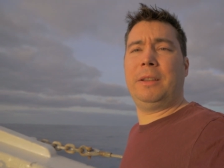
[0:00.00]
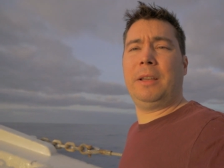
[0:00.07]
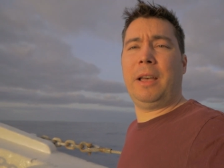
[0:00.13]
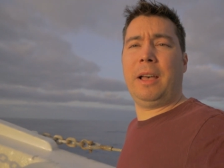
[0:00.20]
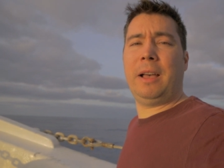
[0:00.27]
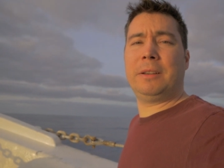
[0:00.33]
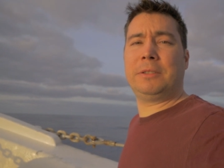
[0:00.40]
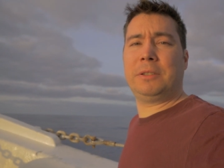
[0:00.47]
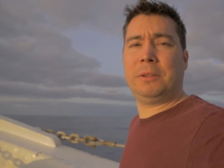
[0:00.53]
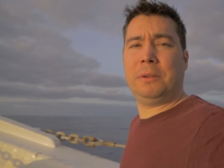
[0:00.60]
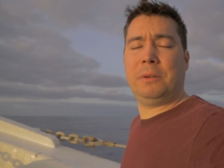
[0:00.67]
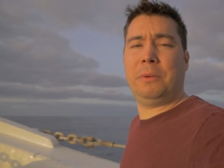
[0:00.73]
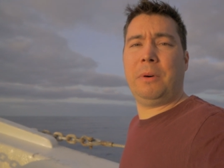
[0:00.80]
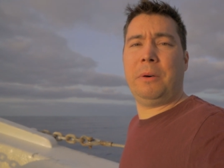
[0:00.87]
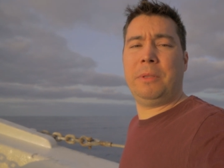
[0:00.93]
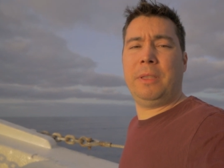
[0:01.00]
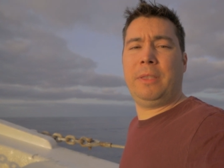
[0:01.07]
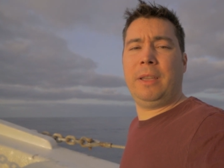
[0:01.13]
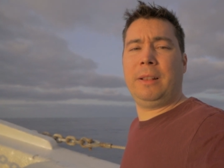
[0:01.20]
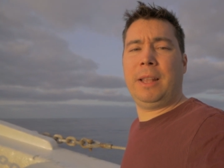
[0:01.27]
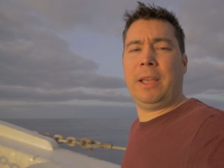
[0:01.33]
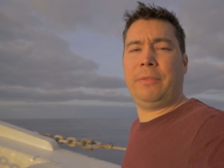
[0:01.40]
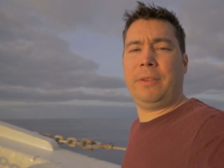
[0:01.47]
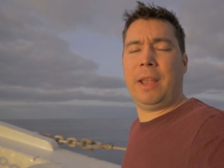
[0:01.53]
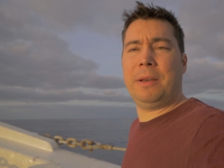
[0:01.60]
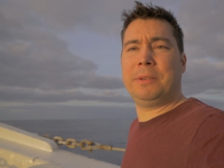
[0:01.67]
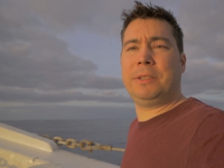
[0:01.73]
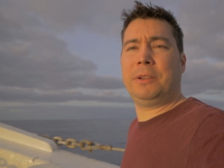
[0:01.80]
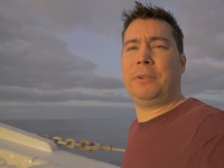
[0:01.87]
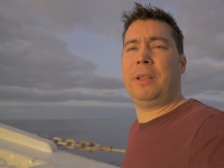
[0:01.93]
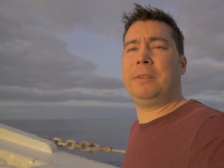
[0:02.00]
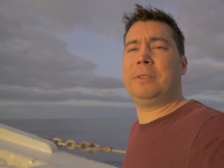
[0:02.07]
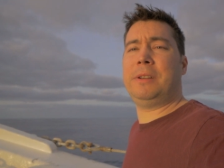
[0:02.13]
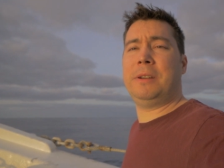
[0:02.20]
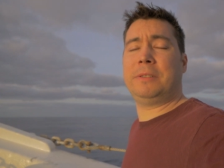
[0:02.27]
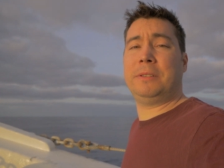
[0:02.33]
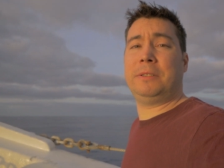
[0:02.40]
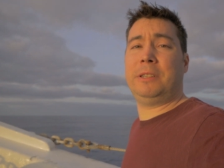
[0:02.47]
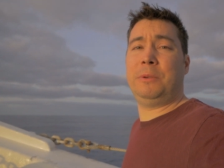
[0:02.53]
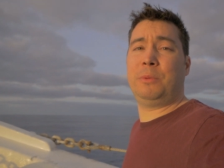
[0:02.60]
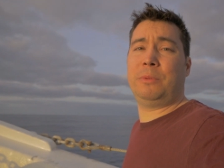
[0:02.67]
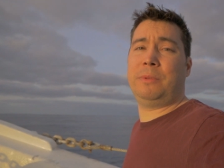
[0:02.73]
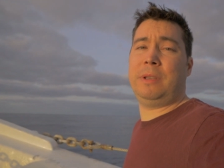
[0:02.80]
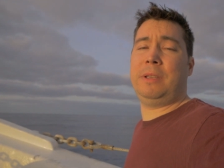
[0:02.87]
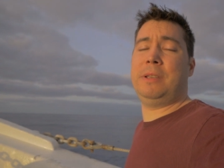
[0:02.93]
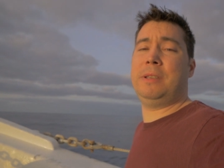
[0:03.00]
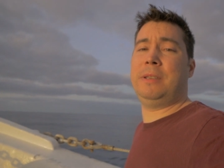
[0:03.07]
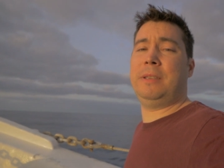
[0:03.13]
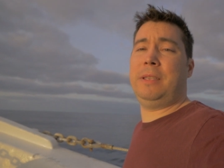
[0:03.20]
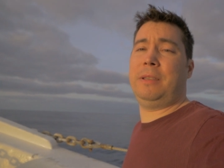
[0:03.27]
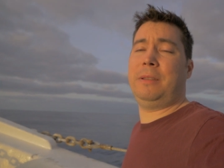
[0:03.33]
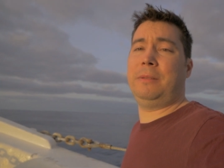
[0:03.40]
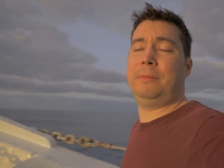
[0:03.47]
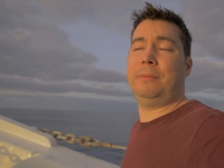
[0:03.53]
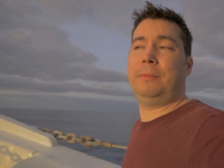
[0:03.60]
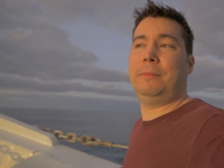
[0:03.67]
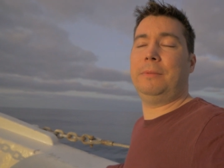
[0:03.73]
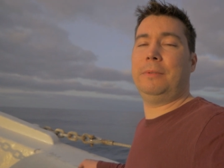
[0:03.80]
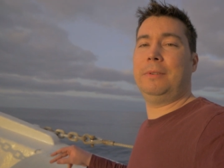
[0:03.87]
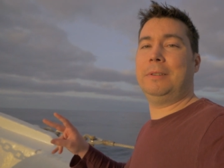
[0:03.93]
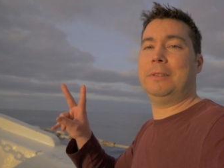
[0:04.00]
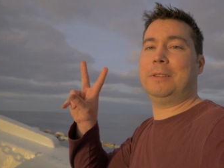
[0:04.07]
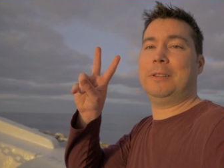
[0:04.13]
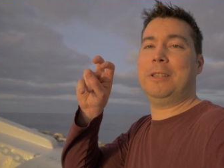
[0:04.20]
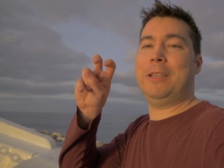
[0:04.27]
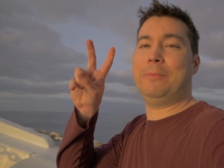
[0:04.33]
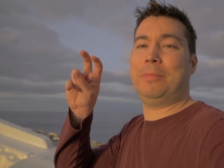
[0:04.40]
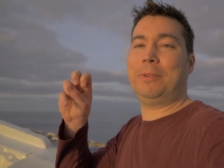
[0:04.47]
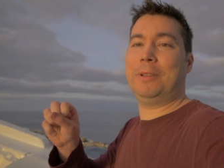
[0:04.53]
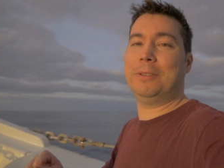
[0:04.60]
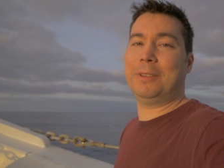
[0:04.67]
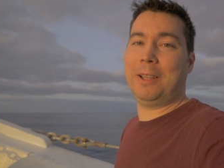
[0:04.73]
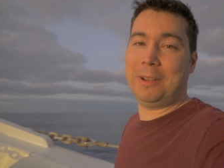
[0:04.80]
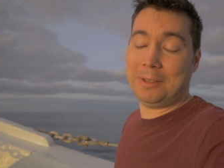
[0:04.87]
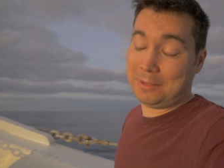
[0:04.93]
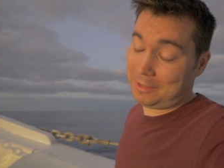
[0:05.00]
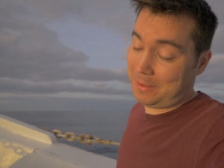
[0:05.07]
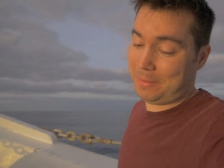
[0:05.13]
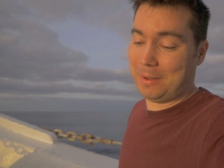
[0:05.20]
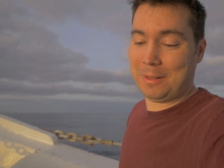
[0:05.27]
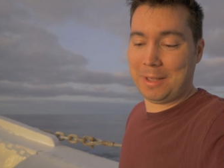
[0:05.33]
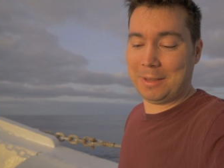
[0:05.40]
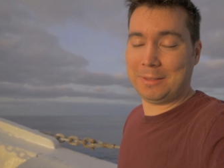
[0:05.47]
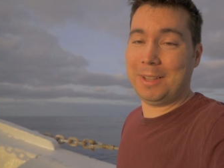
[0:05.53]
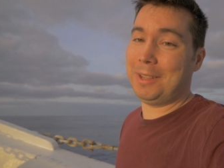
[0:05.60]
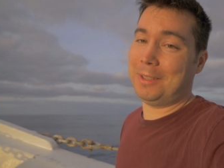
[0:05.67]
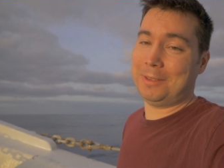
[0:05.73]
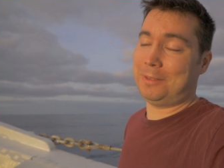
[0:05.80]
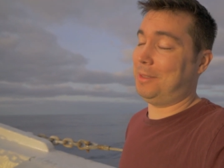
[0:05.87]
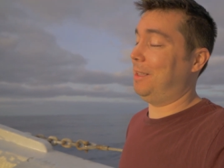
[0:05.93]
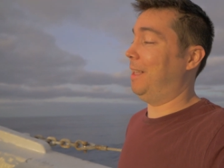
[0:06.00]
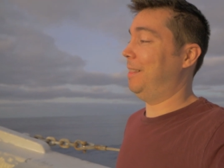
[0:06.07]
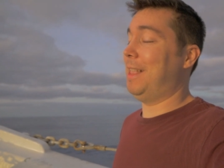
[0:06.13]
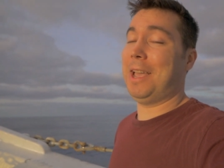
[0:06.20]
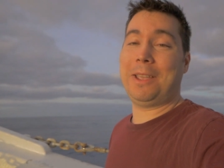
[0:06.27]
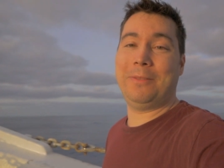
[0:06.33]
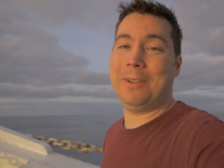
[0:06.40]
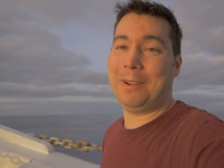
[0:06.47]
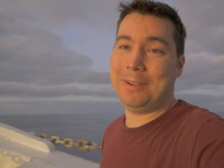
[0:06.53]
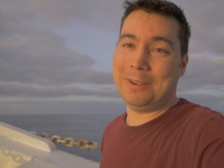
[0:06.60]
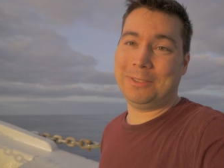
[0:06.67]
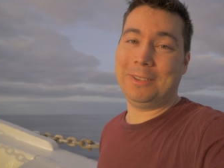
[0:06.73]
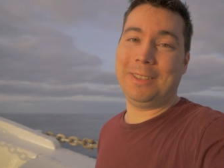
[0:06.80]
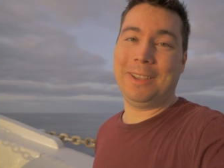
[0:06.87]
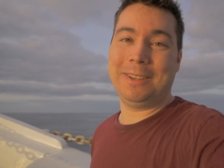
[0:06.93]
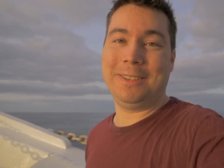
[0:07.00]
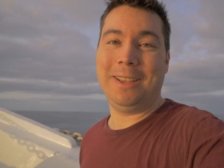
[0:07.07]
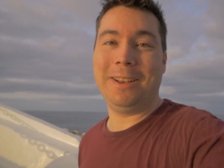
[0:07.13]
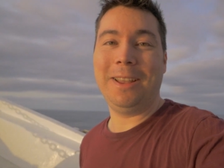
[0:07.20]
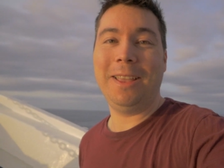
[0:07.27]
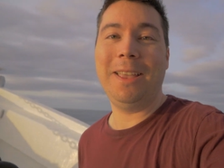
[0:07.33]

Uh, so only thing left now is to go downstairs and see where we sleep because I didn't sleep there last night because the lack of air conditioning, like I said.